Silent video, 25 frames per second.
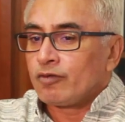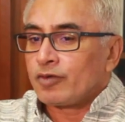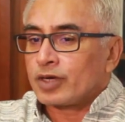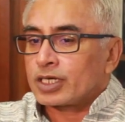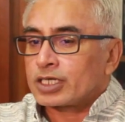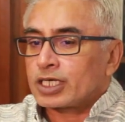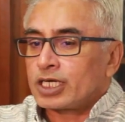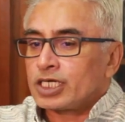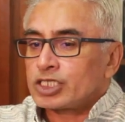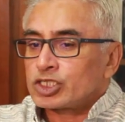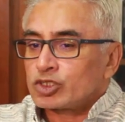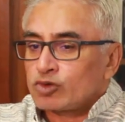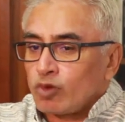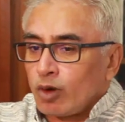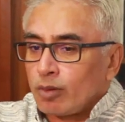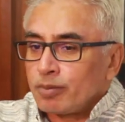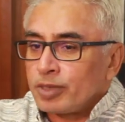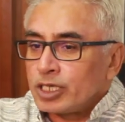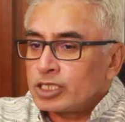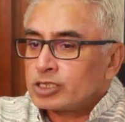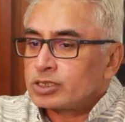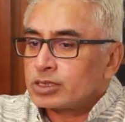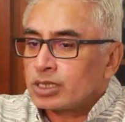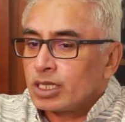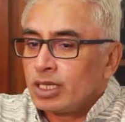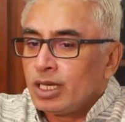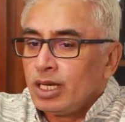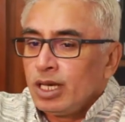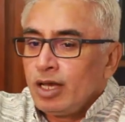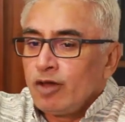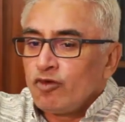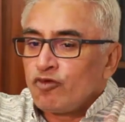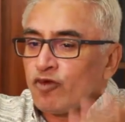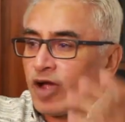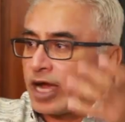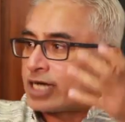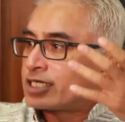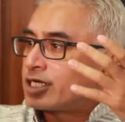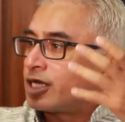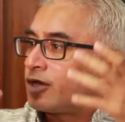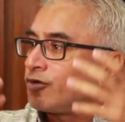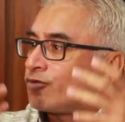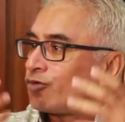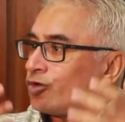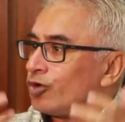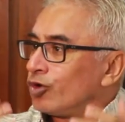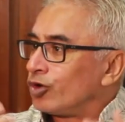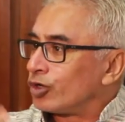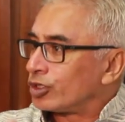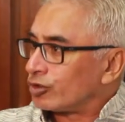railway workers from his uh,
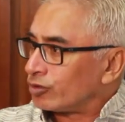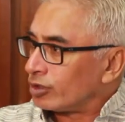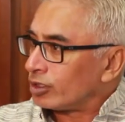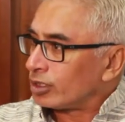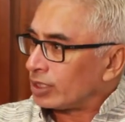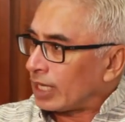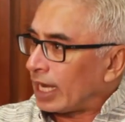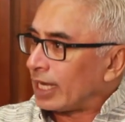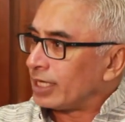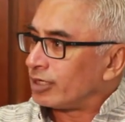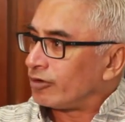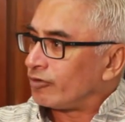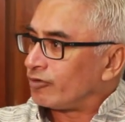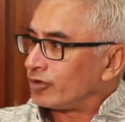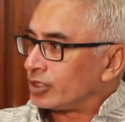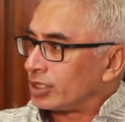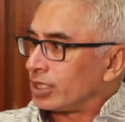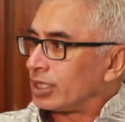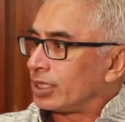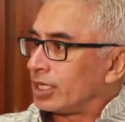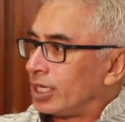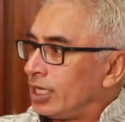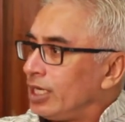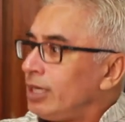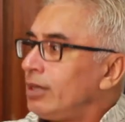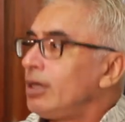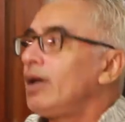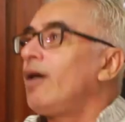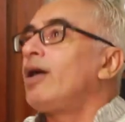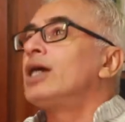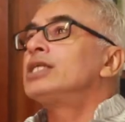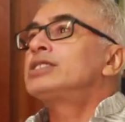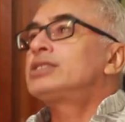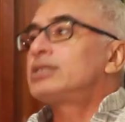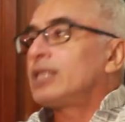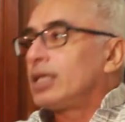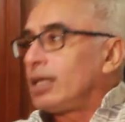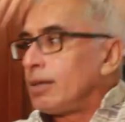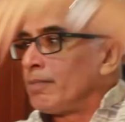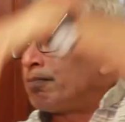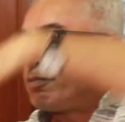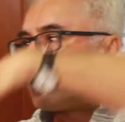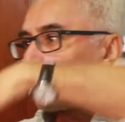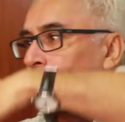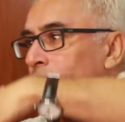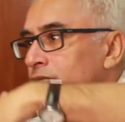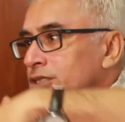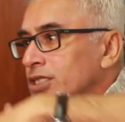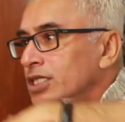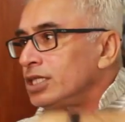factory floor kind right, of a thing. Right. He
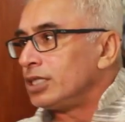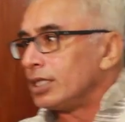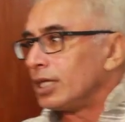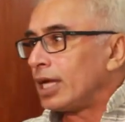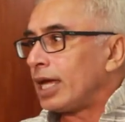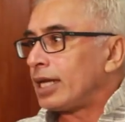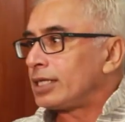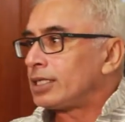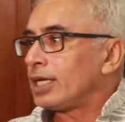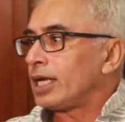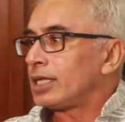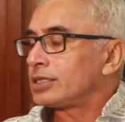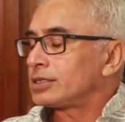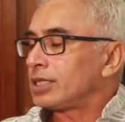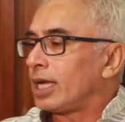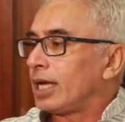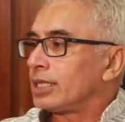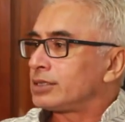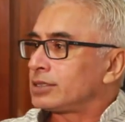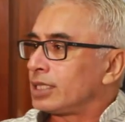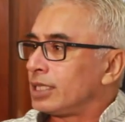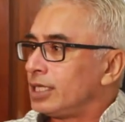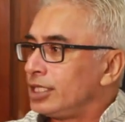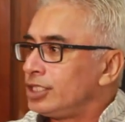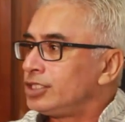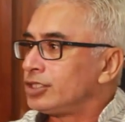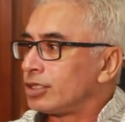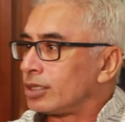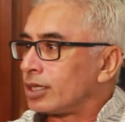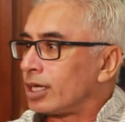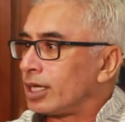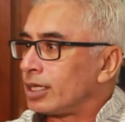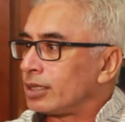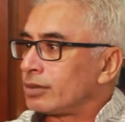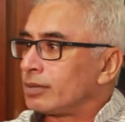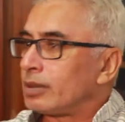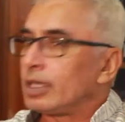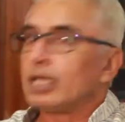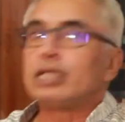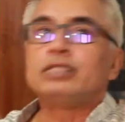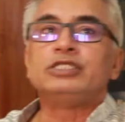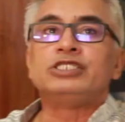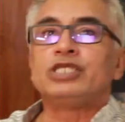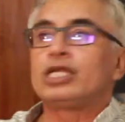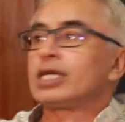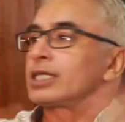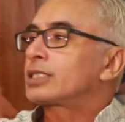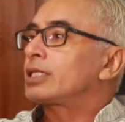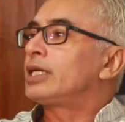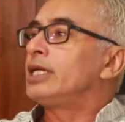was brought in as, yes. as, as a leader,
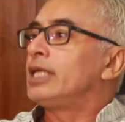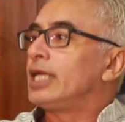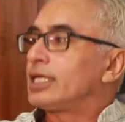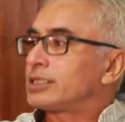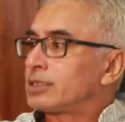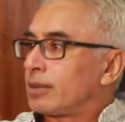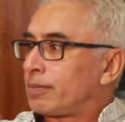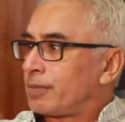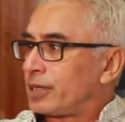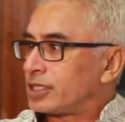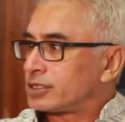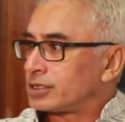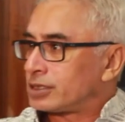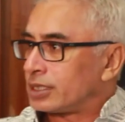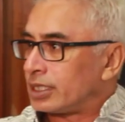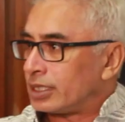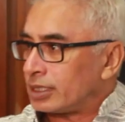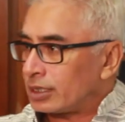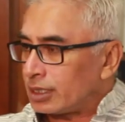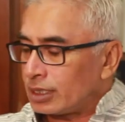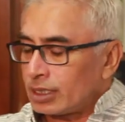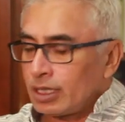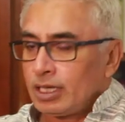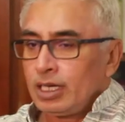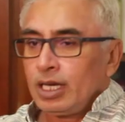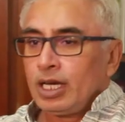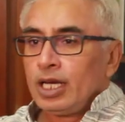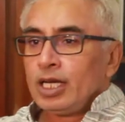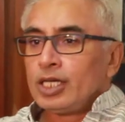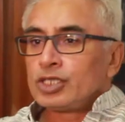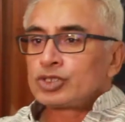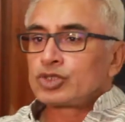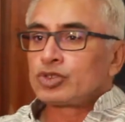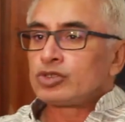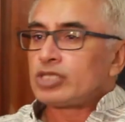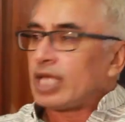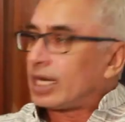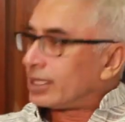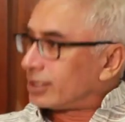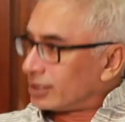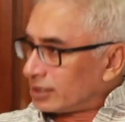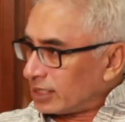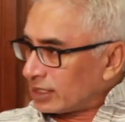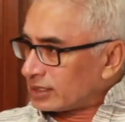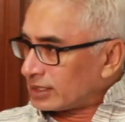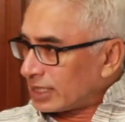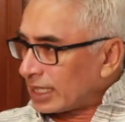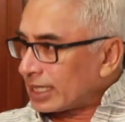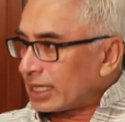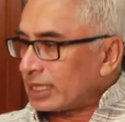uh, uh, directly as a president. Yes.
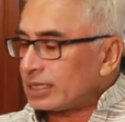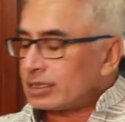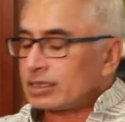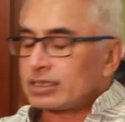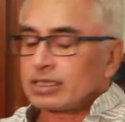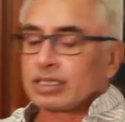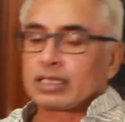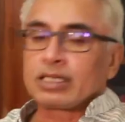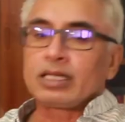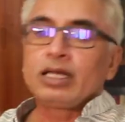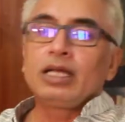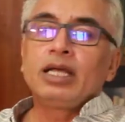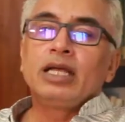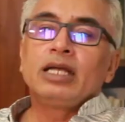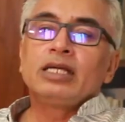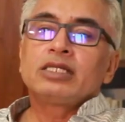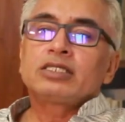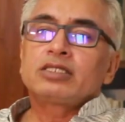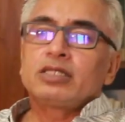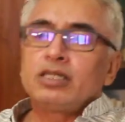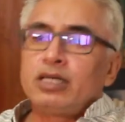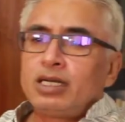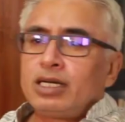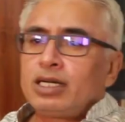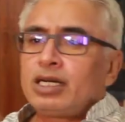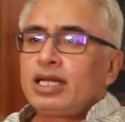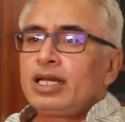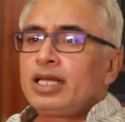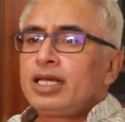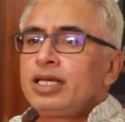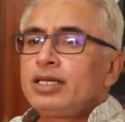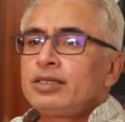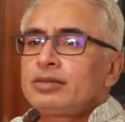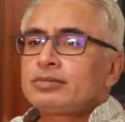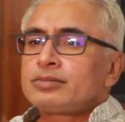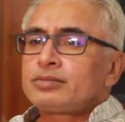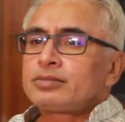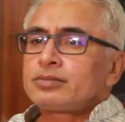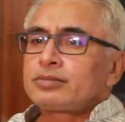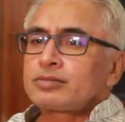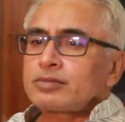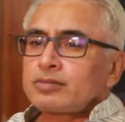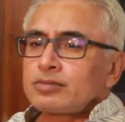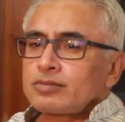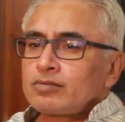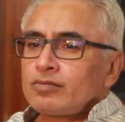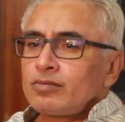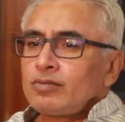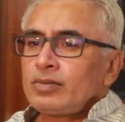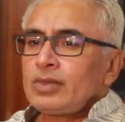So that is the second thing.
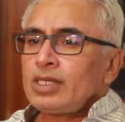Thirdly,